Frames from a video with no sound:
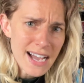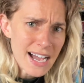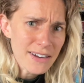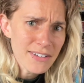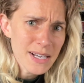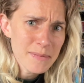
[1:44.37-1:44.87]

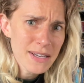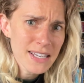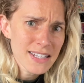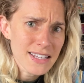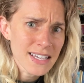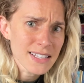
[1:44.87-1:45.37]
I
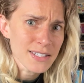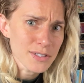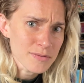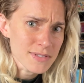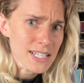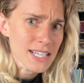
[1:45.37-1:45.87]
recommend that you
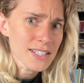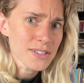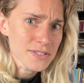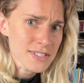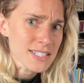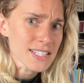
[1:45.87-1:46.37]
take
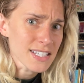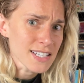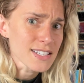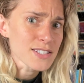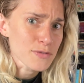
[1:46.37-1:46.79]
Lucia's